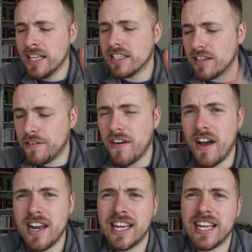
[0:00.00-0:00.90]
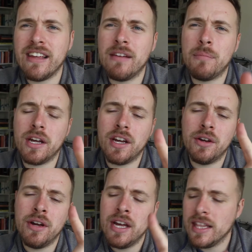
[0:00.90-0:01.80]
the defining
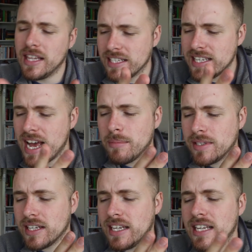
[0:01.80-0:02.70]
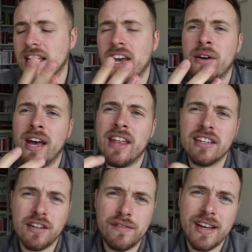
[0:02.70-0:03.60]
ego, the adapting ego, and
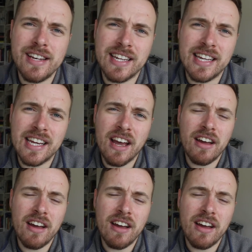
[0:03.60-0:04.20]
the defending ego.